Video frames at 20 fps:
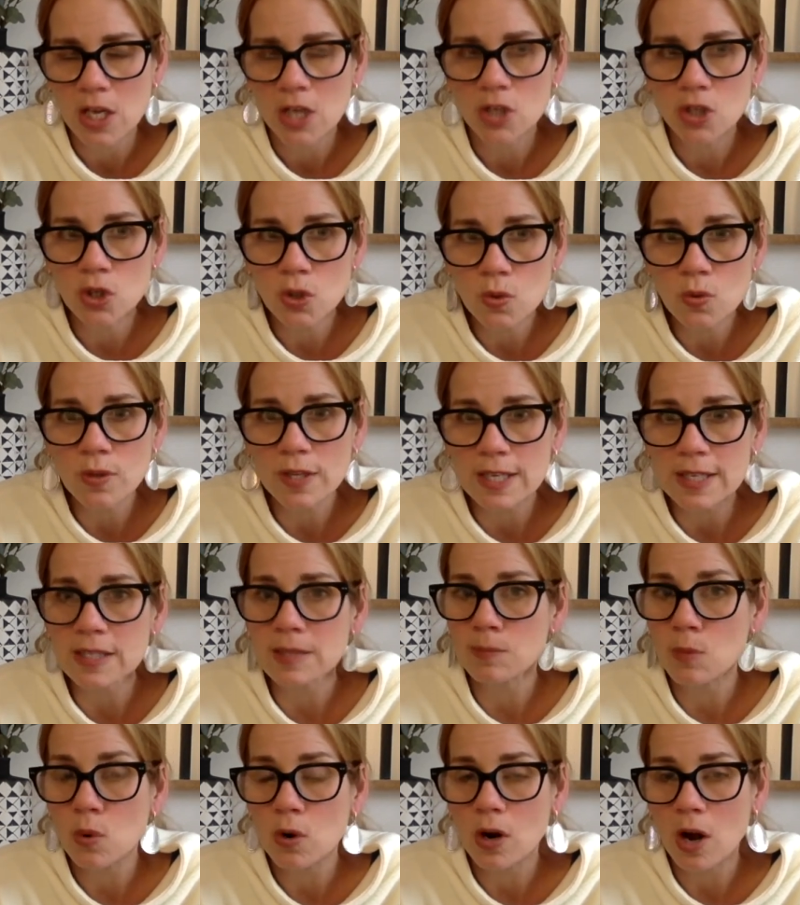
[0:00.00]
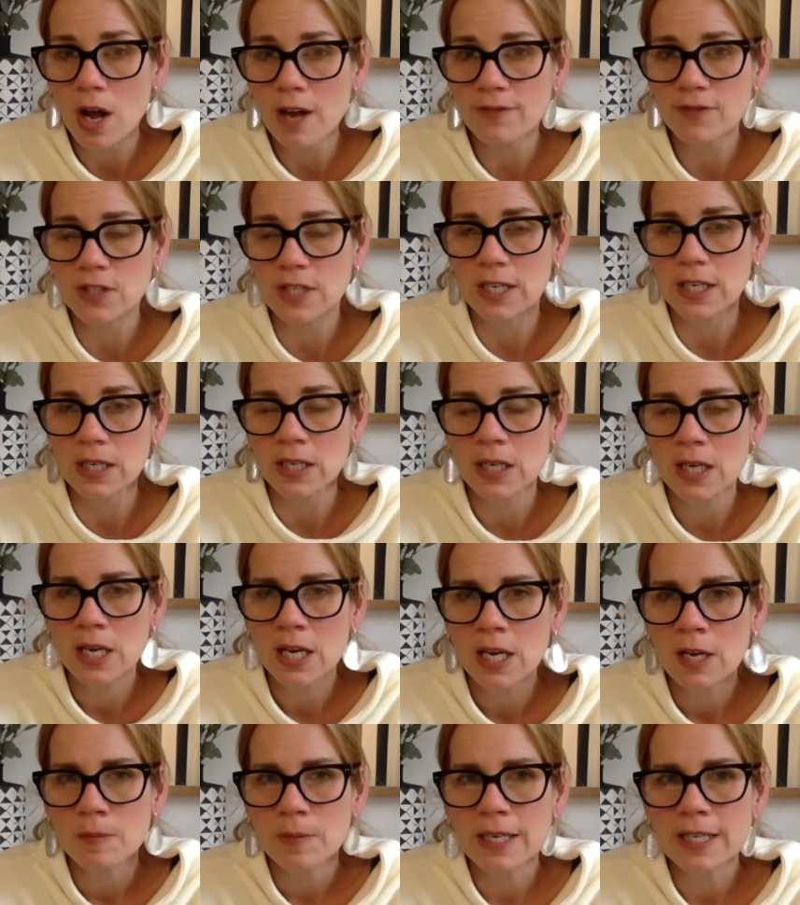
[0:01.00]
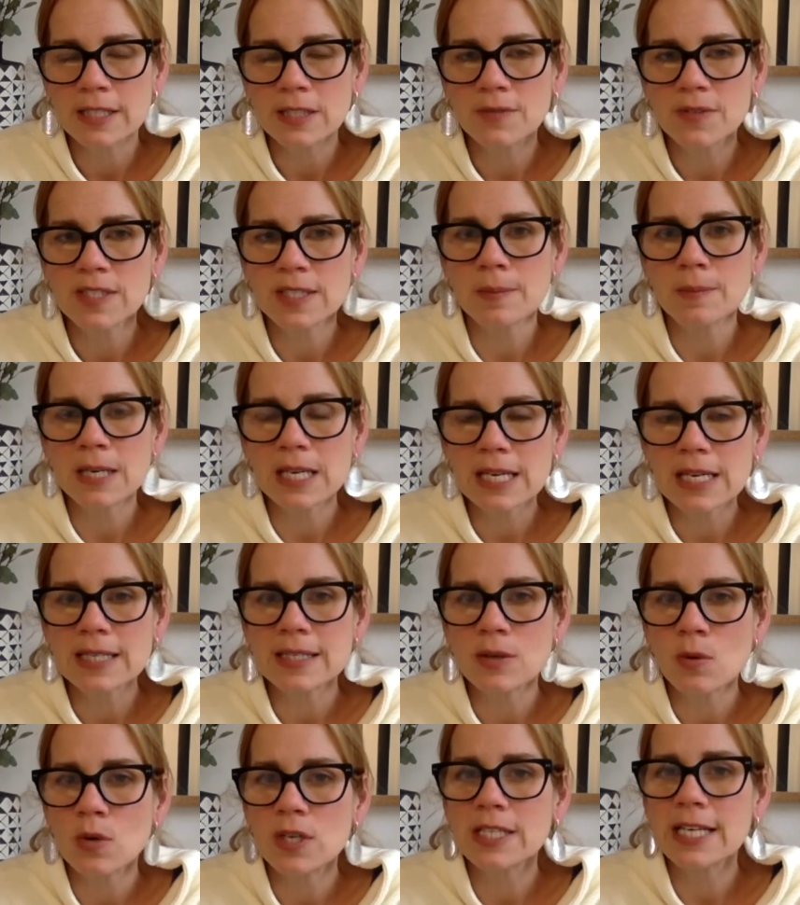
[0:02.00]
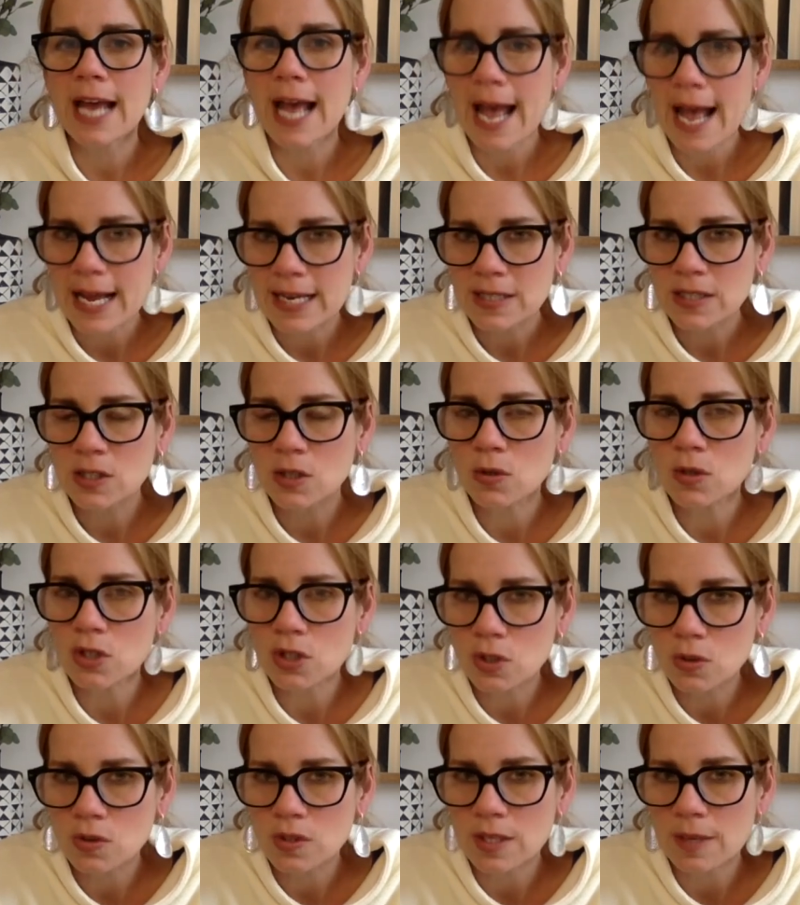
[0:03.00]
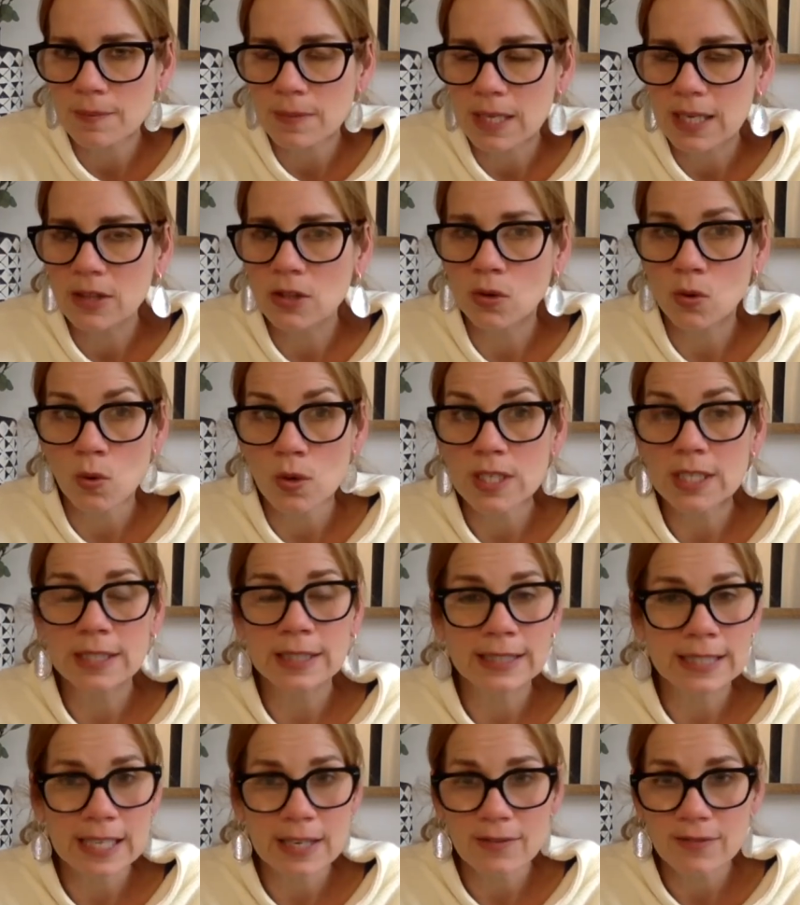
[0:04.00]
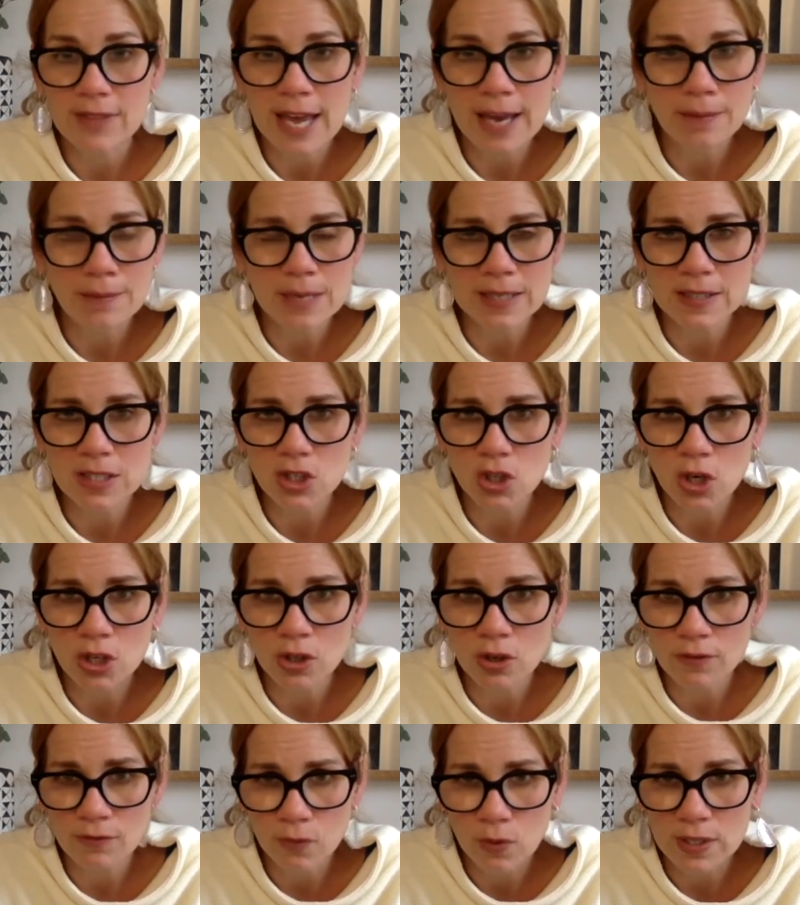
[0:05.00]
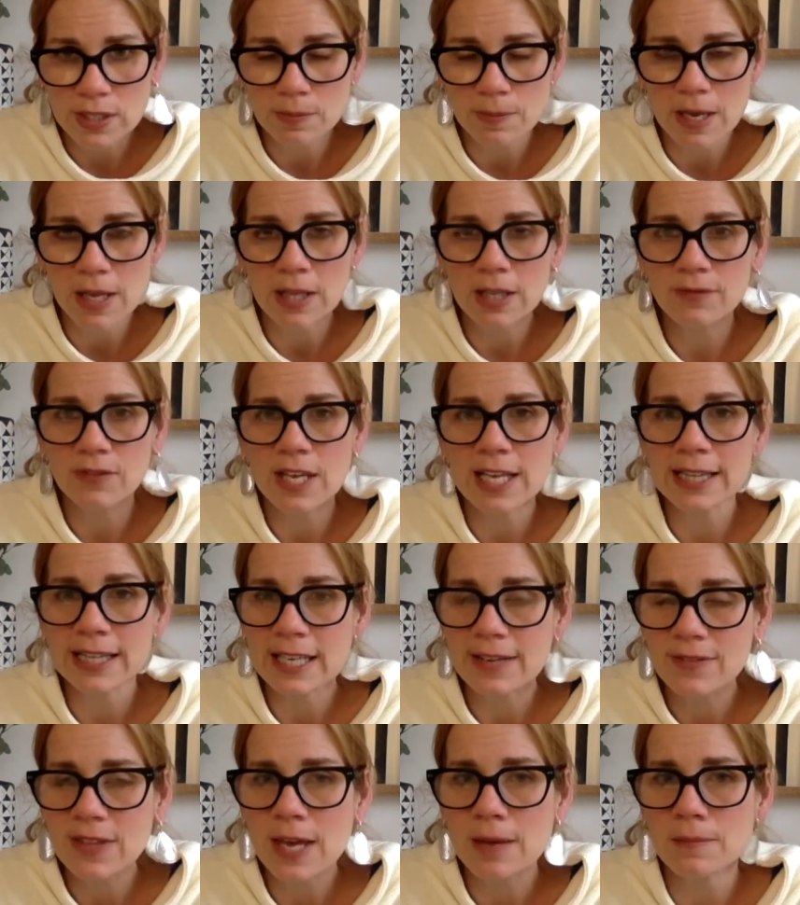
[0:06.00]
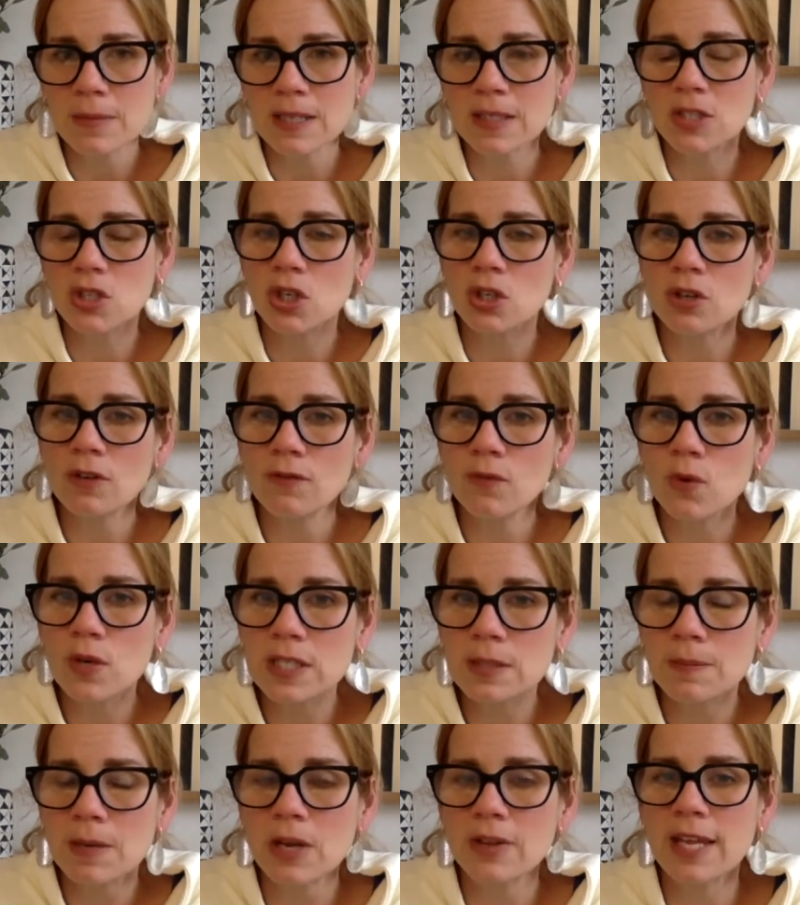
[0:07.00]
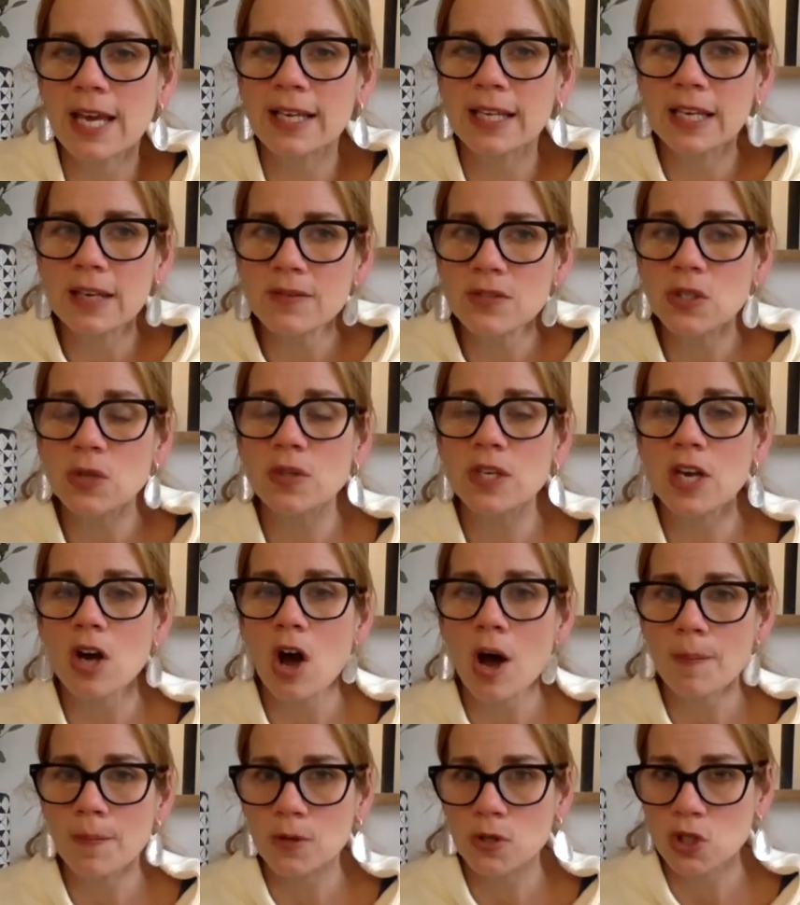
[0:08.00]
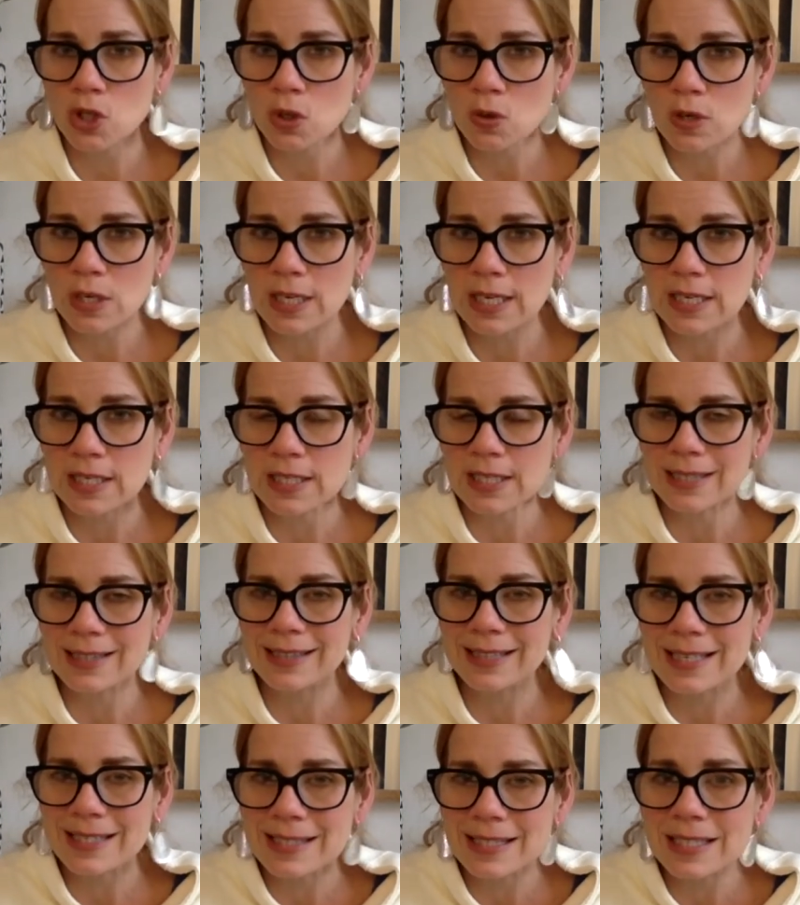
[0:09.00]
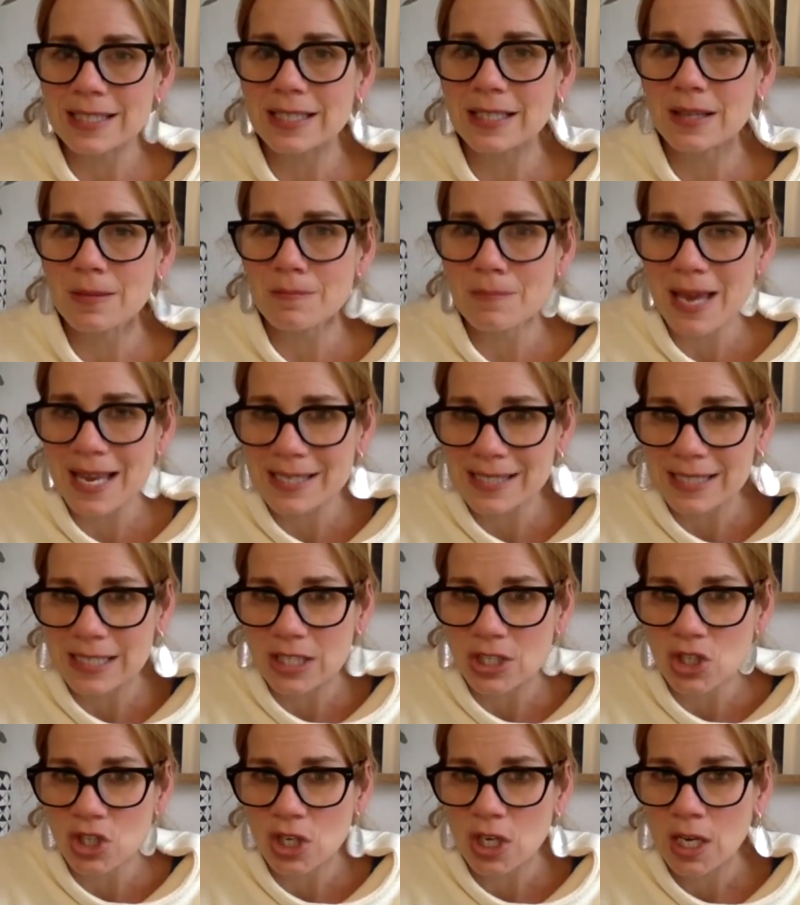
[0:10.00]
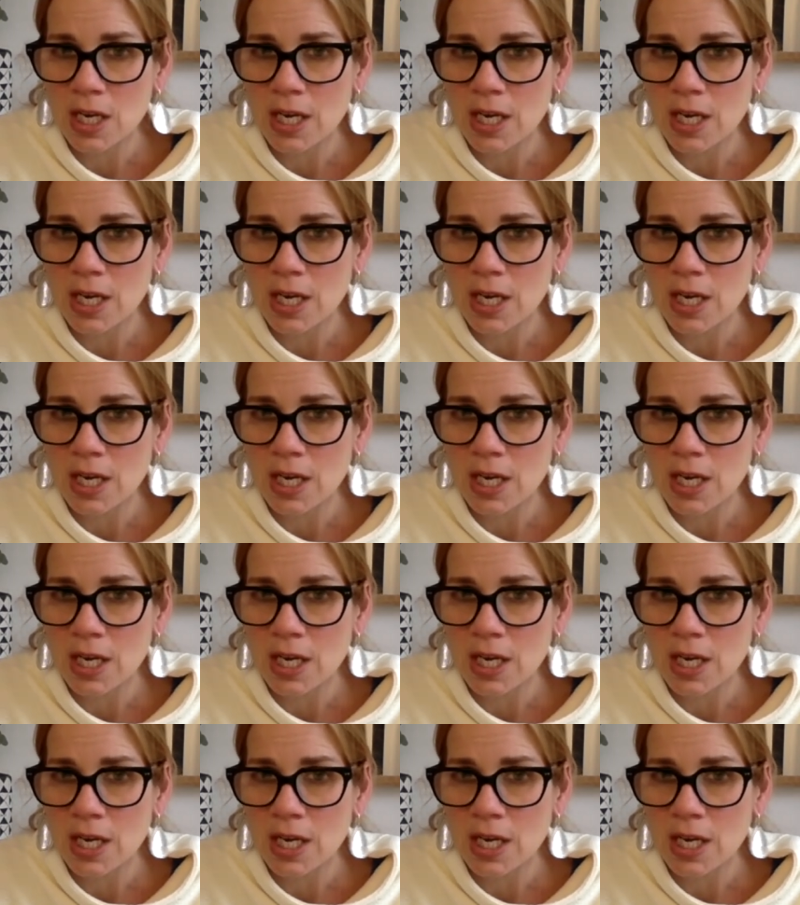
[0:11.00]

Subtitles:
Do this more often, because if somebody is going to ask you to do something, they're going to leave that message on your voicemail. If they leave that message on your voicemail, that gives you the opportunity to listen to the message